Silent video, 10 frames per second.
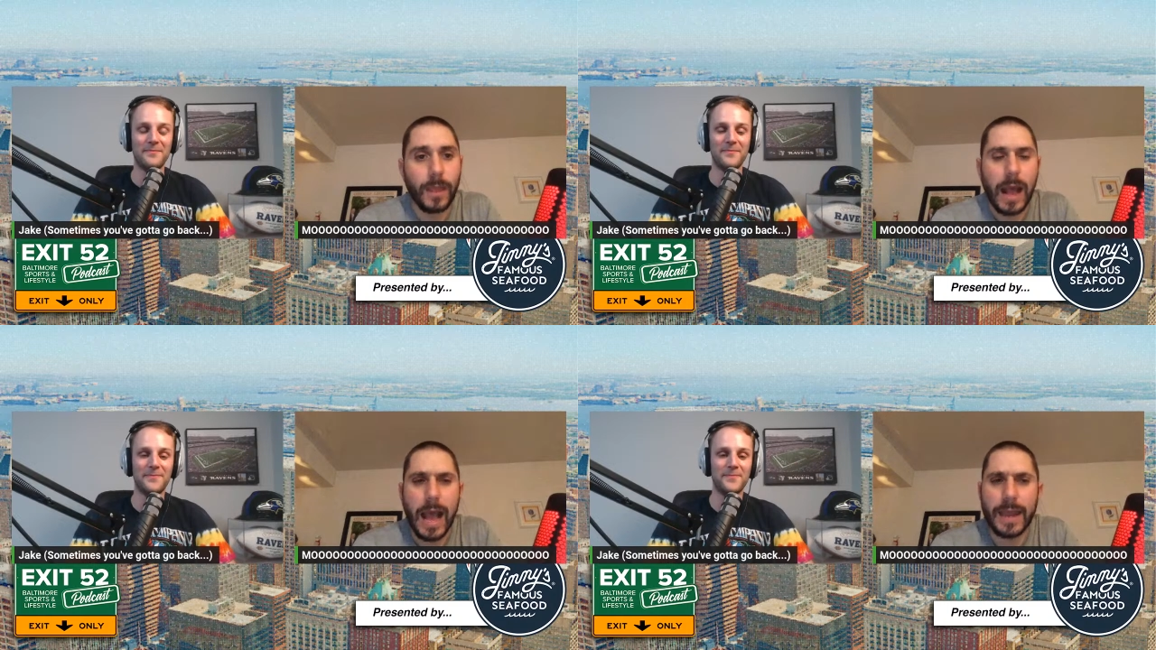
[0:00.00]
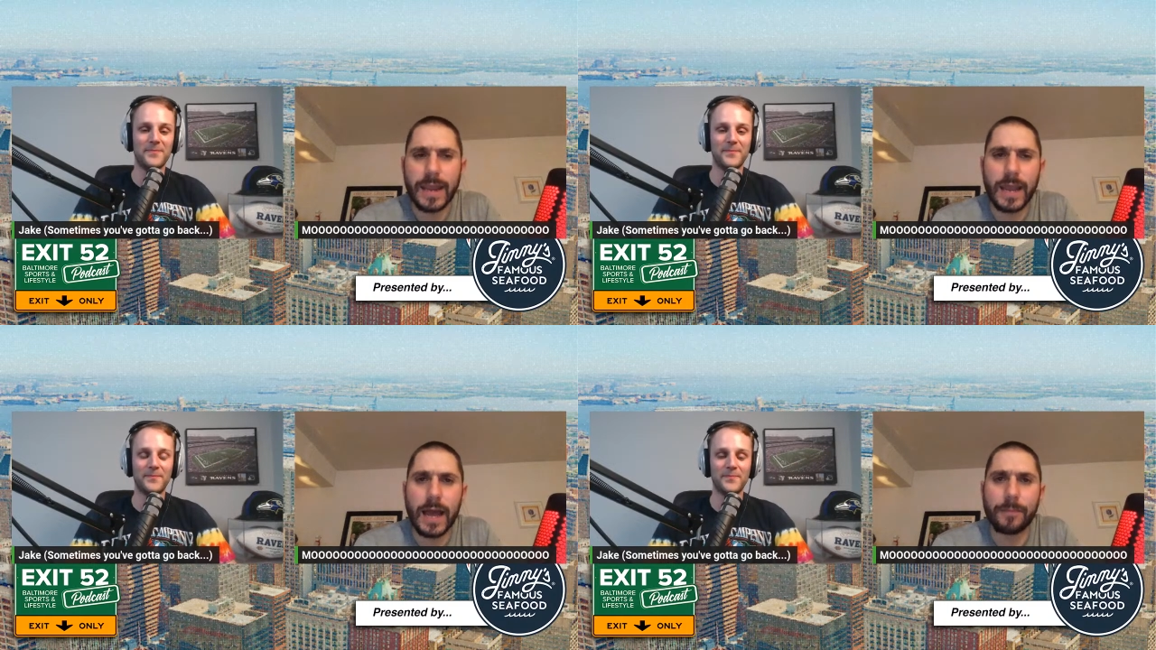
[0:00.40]
Speaker 1: And
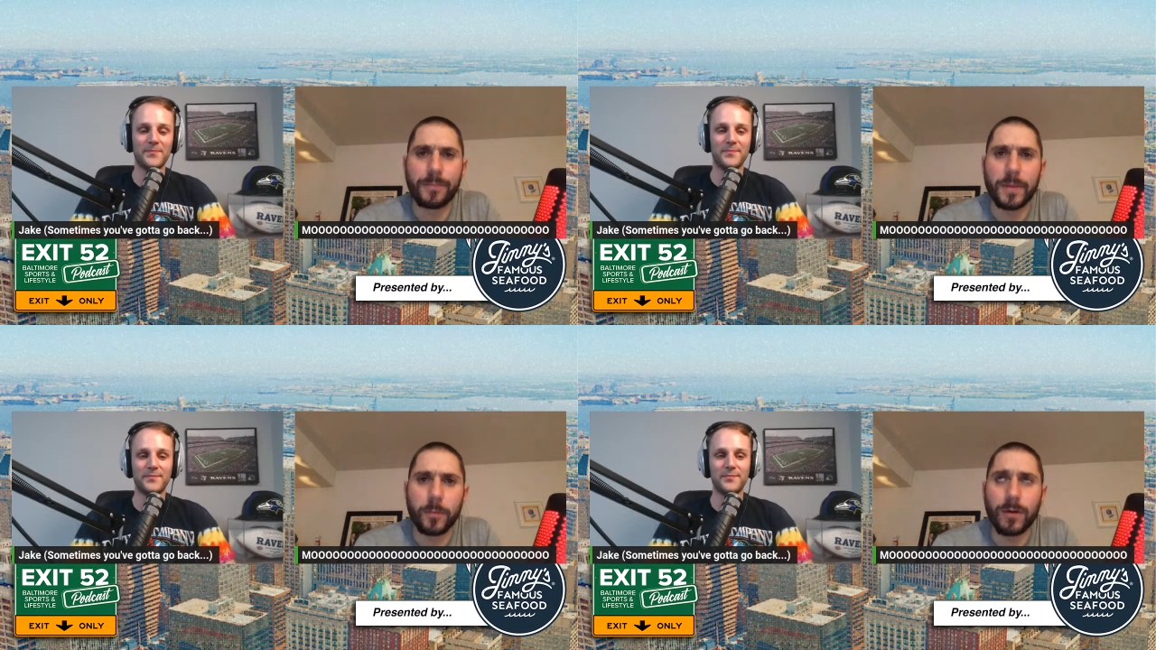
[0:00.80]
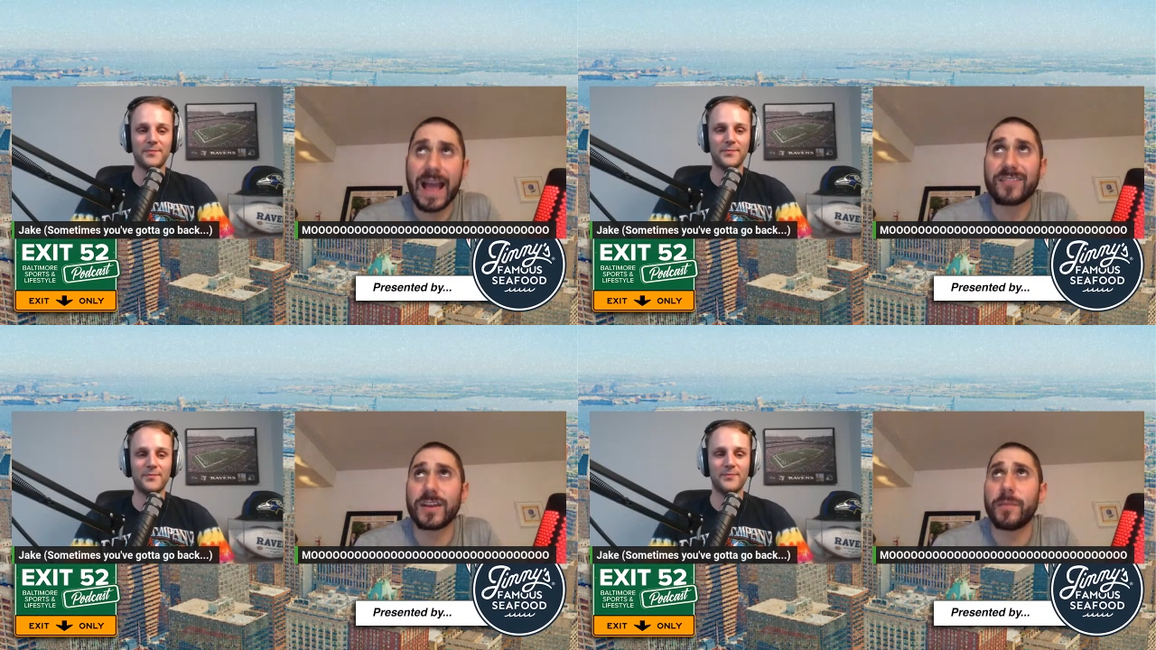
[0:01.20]
uh, people were
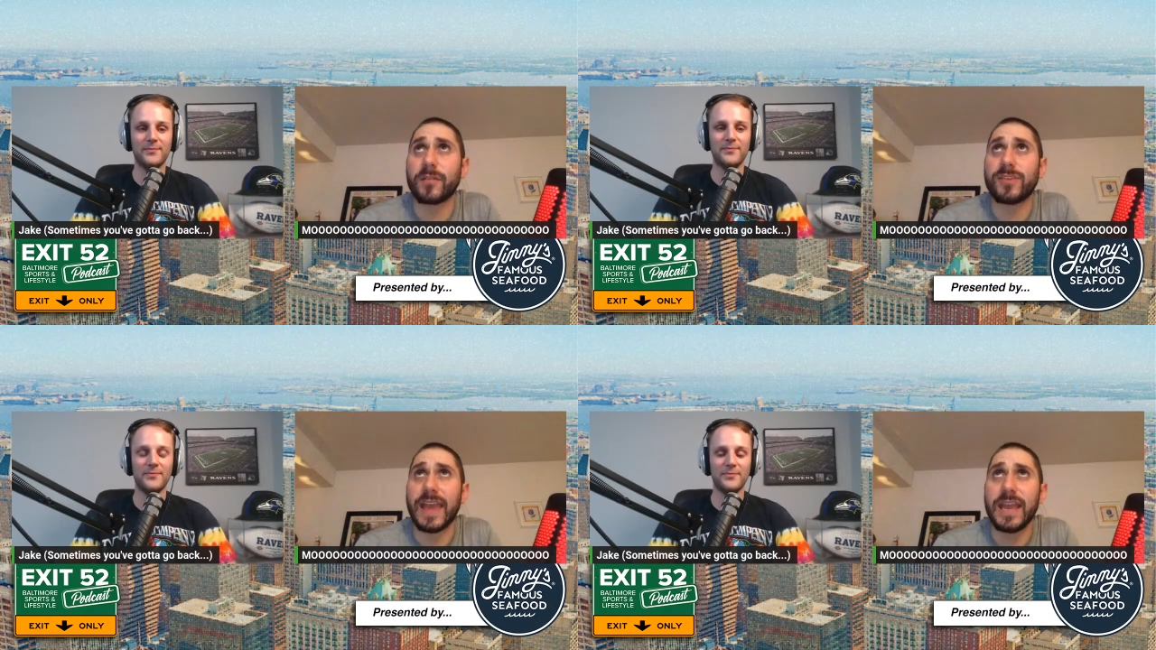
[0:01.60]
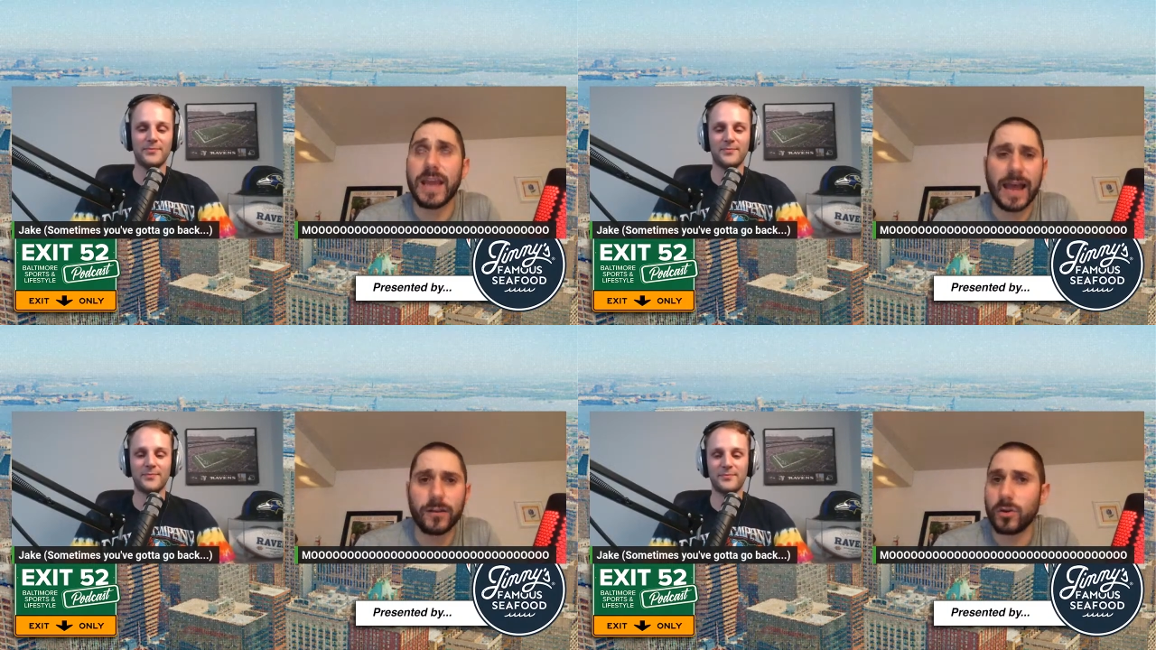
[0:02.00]
asking about Tate.
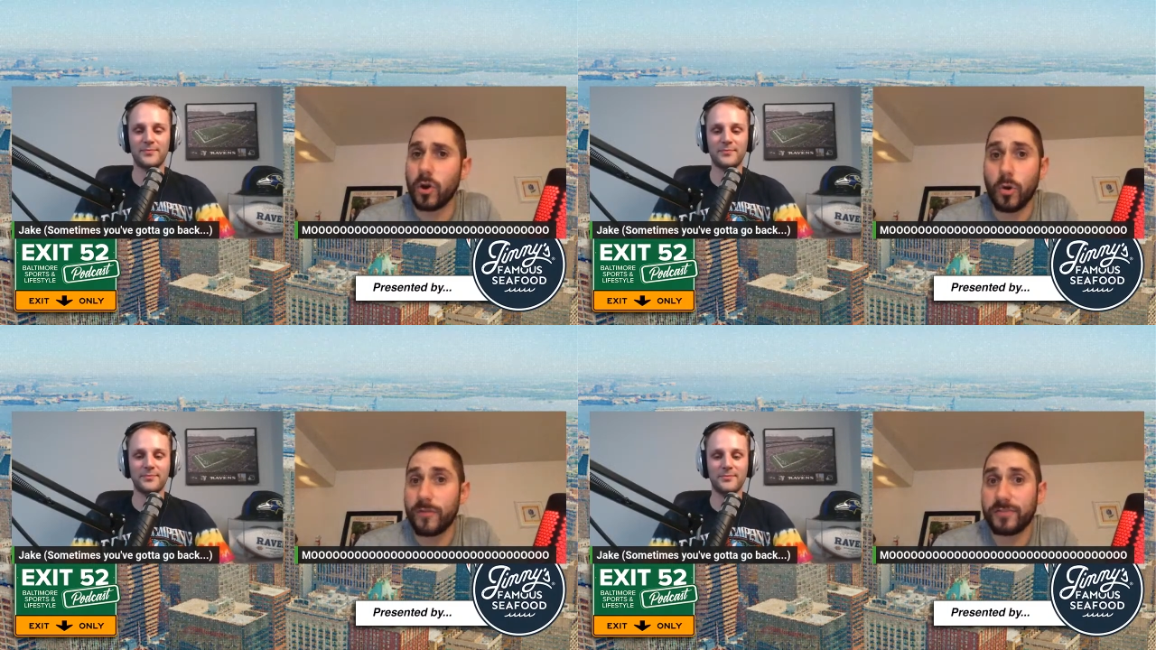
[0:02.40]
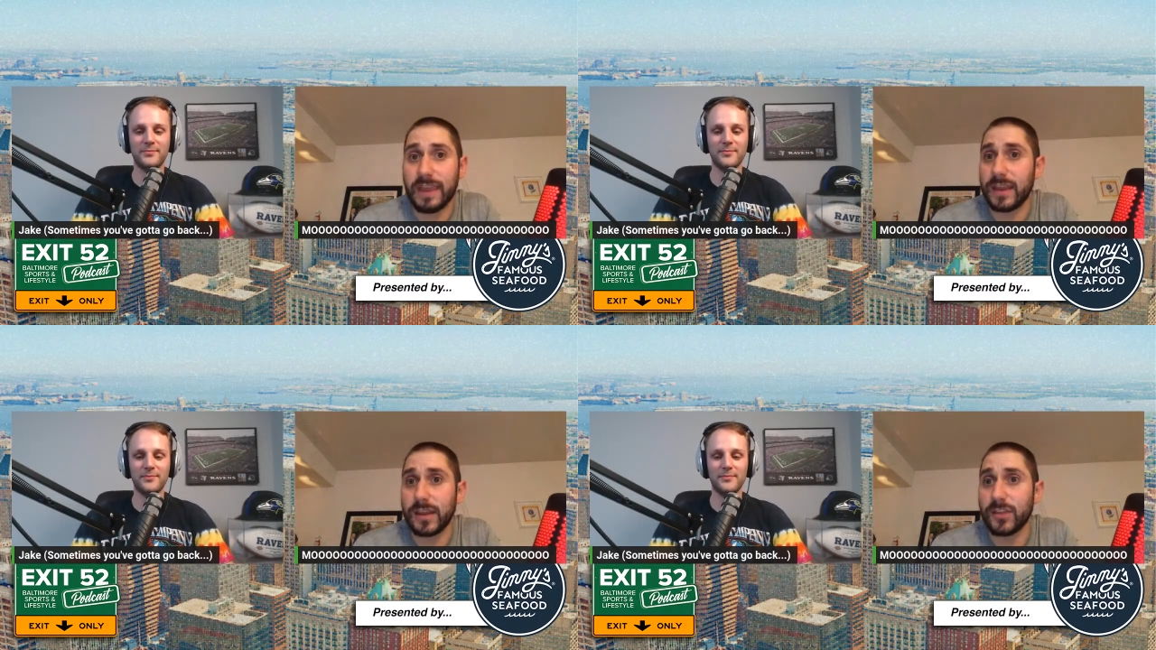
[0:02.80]
I don't know if
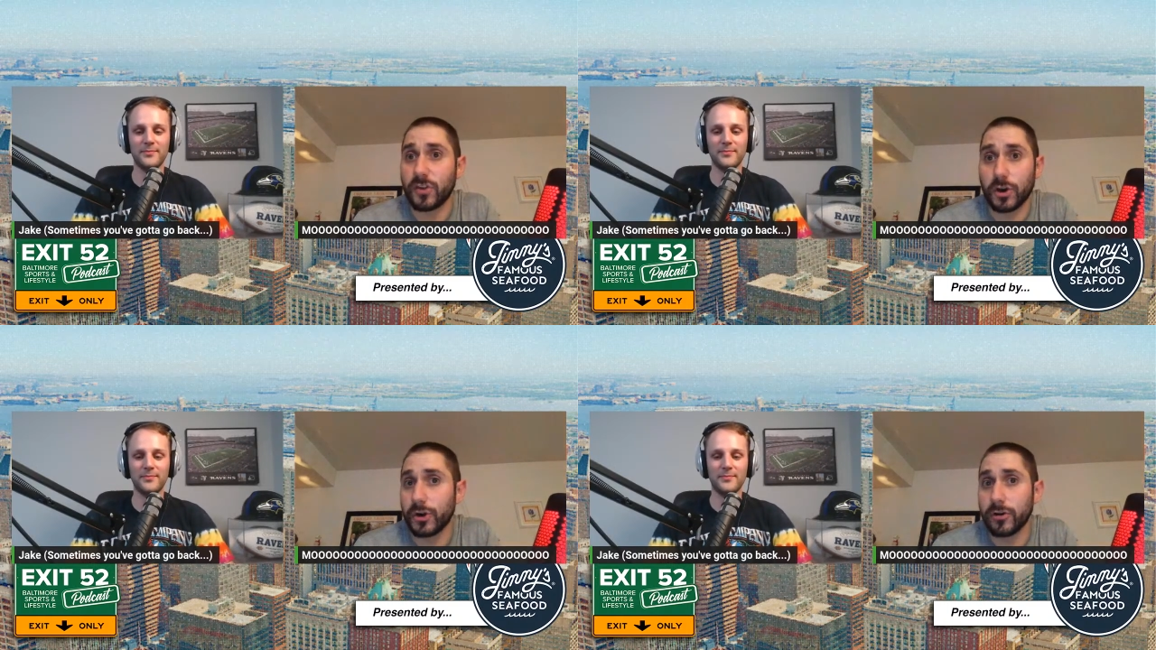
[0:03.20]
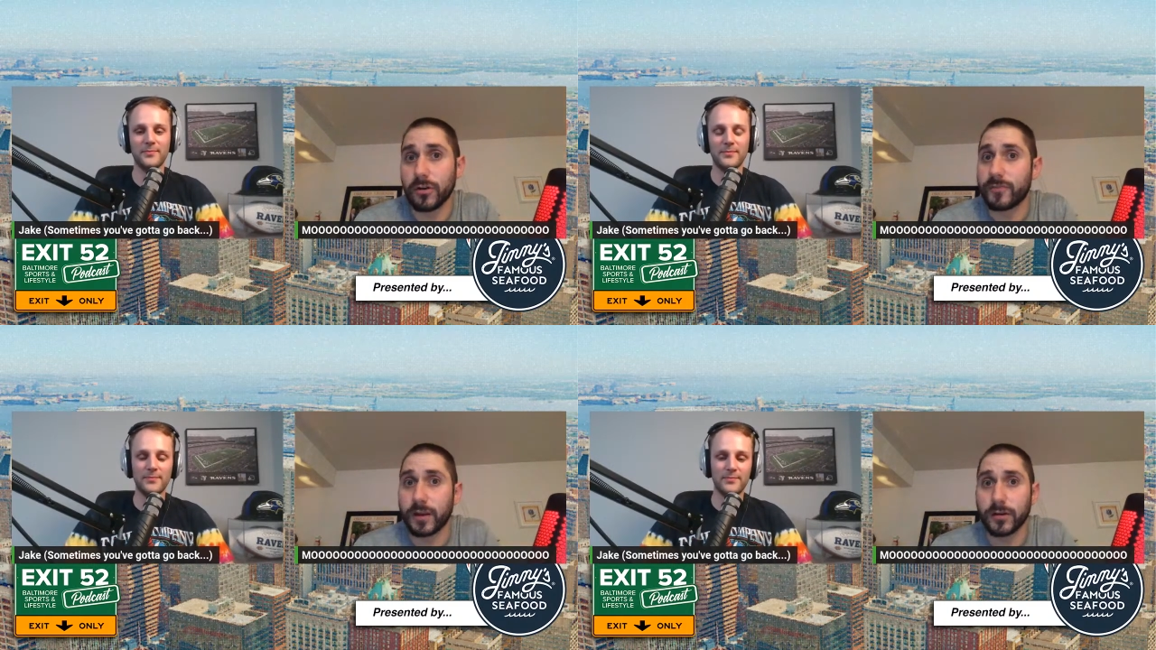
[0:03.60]
Tate is hurt or if
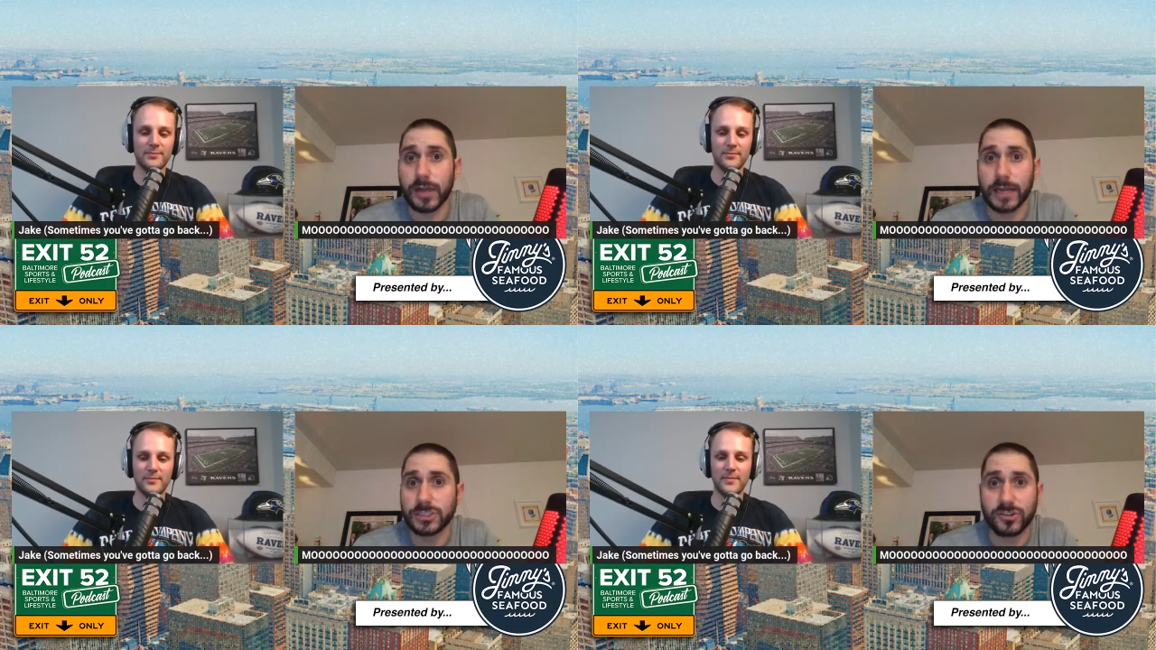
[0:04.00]
they're kind of just